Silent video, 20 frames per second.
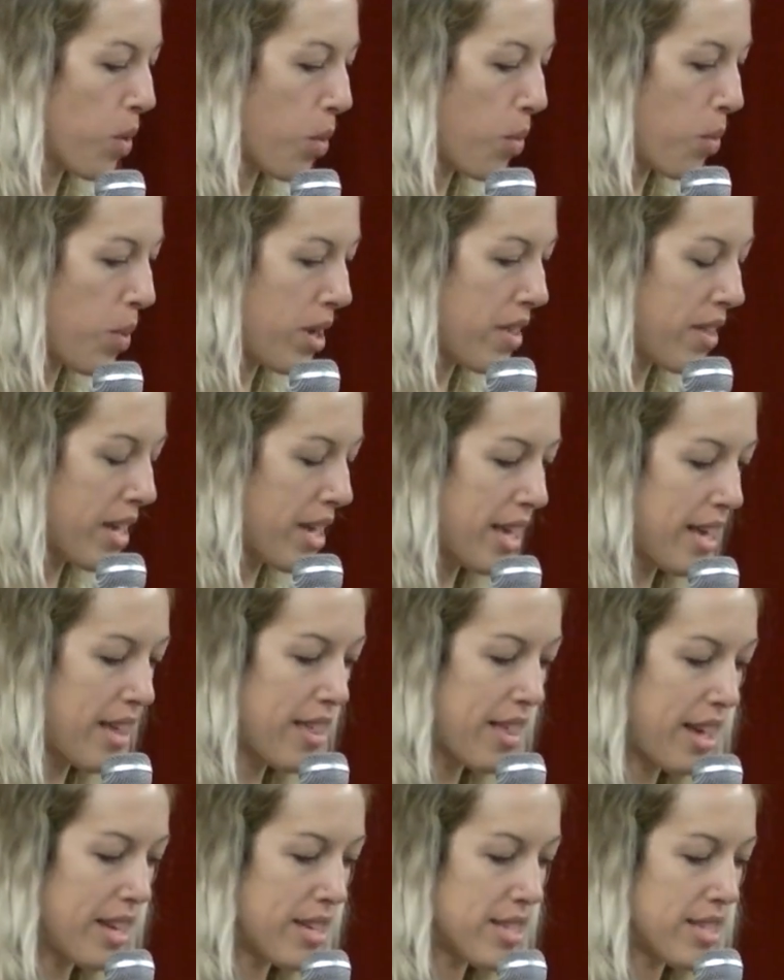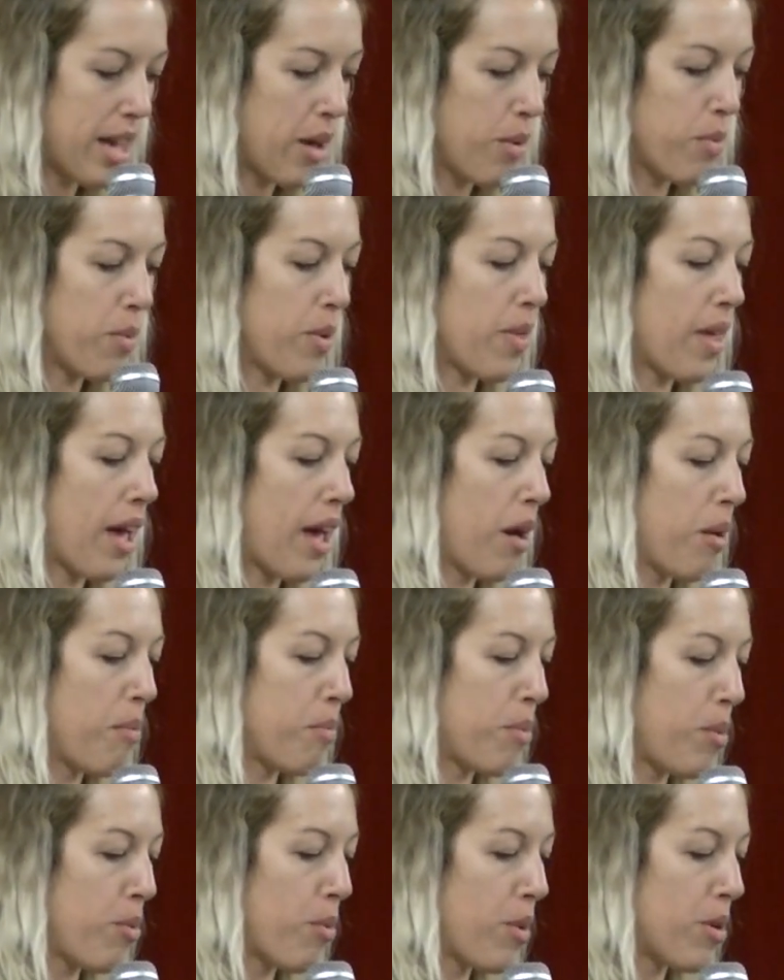One of the key things that
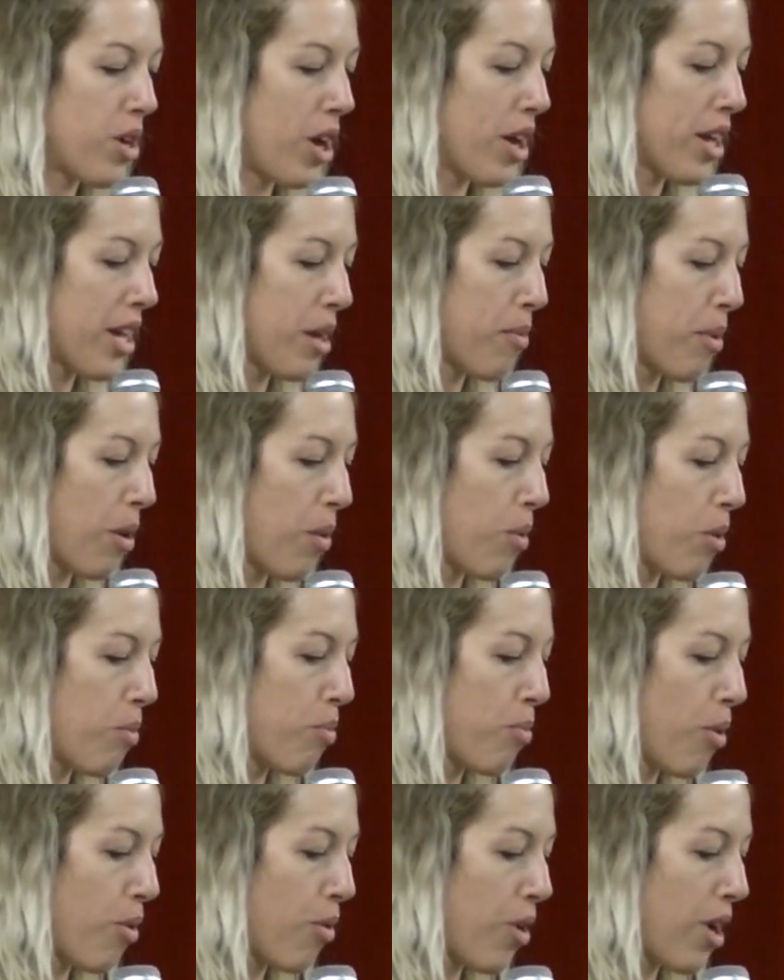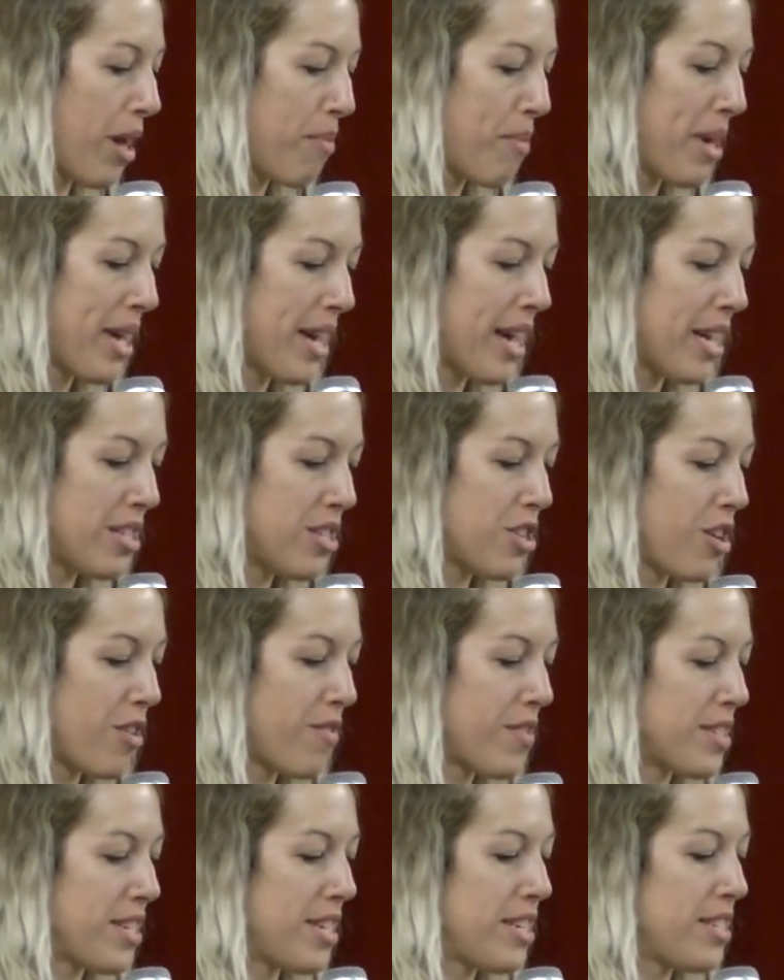people were talking about were programming and
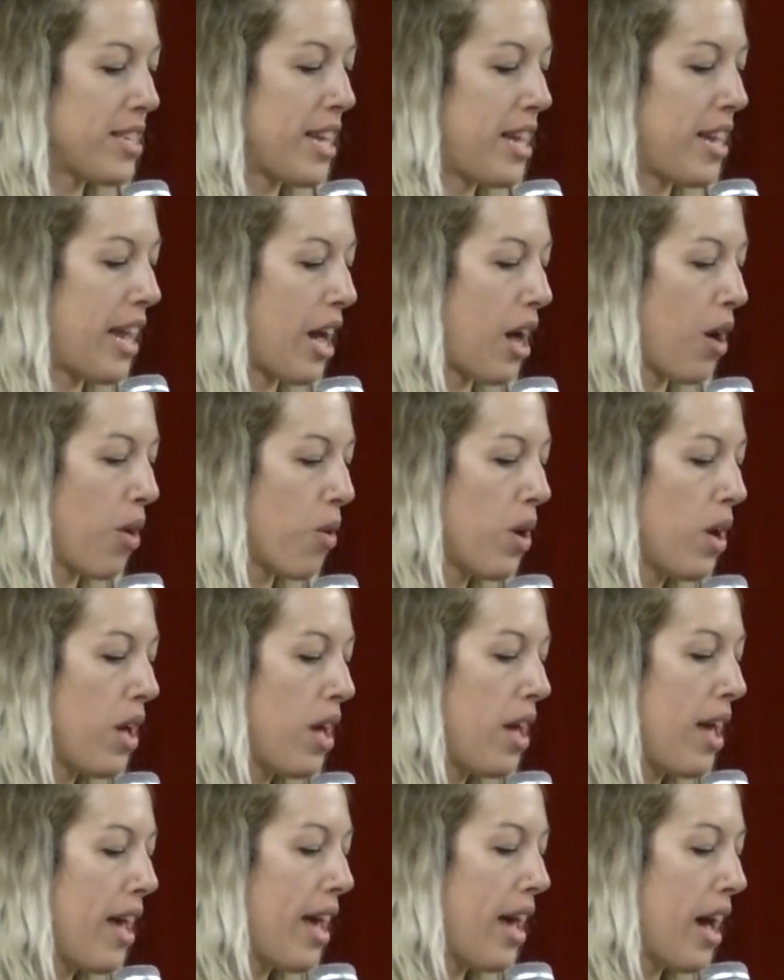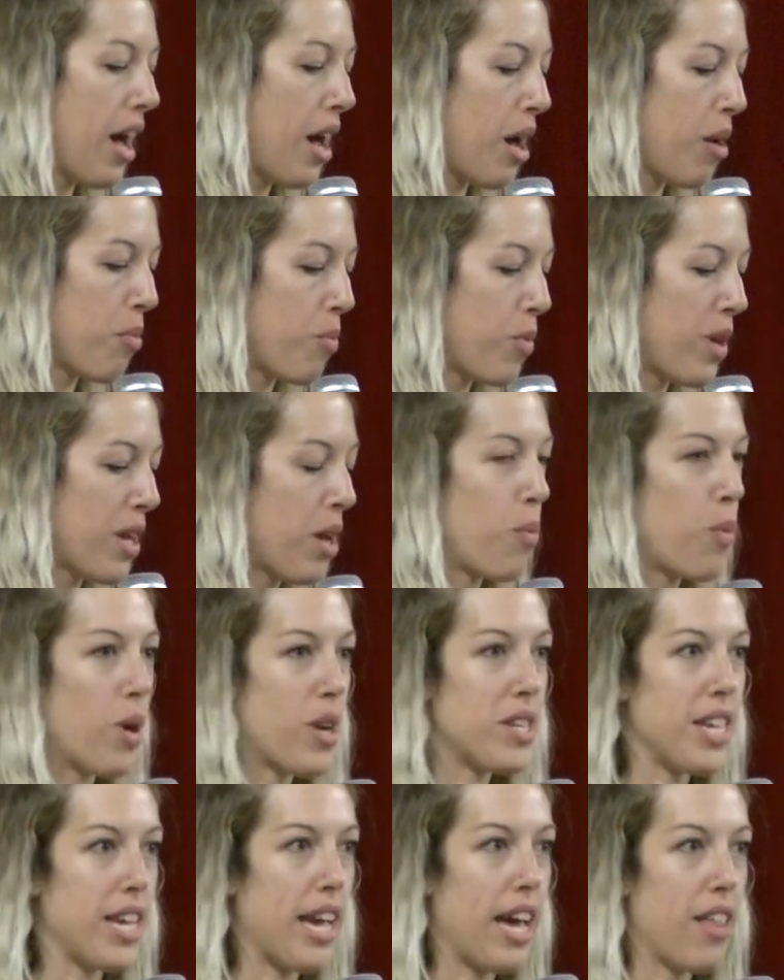services and how we can
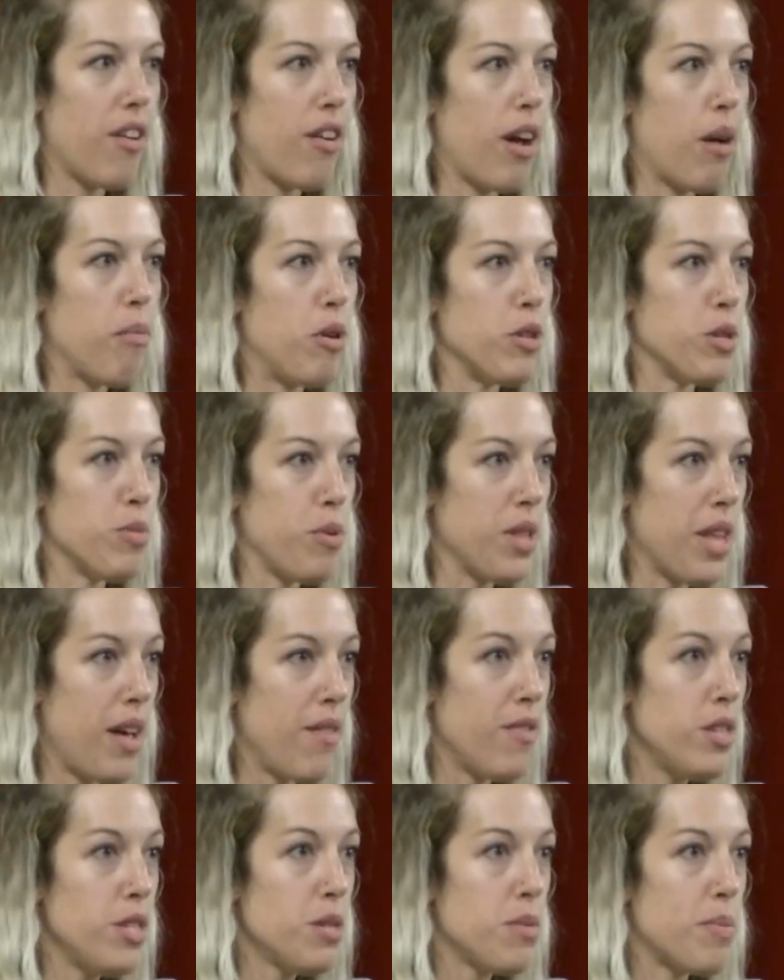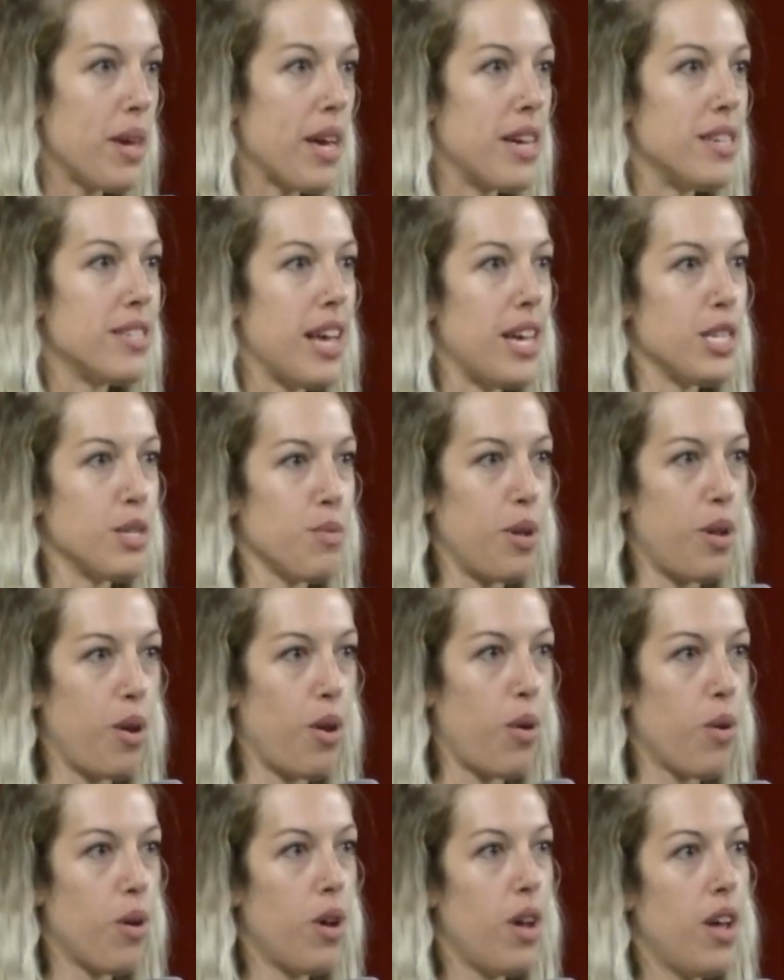work together at multiple levels because, as we
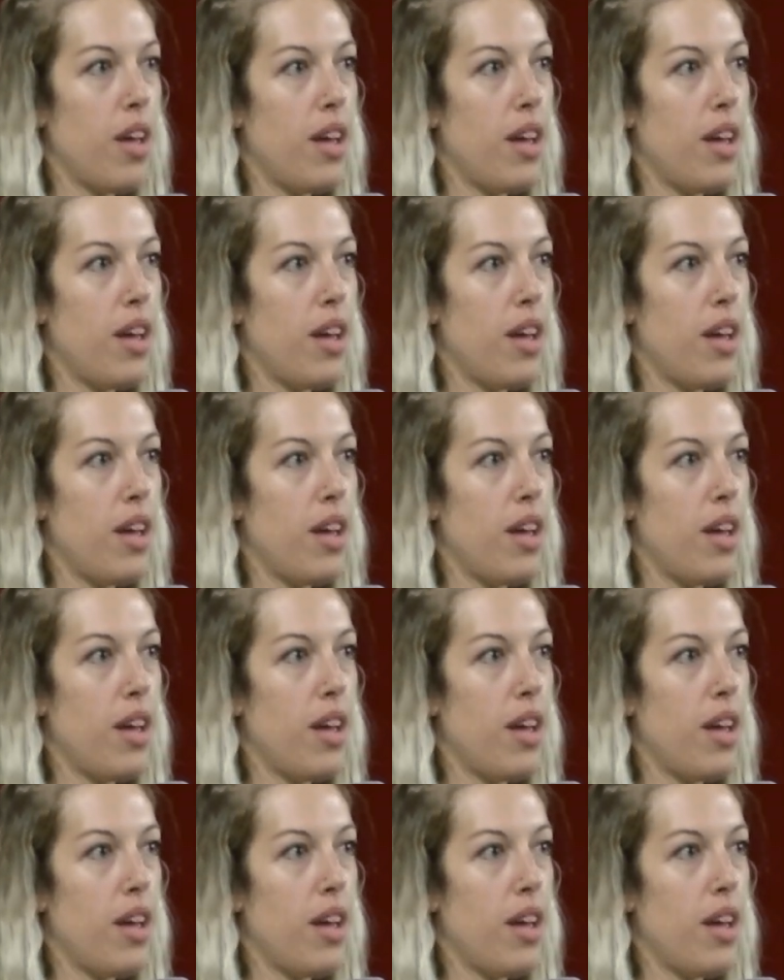know,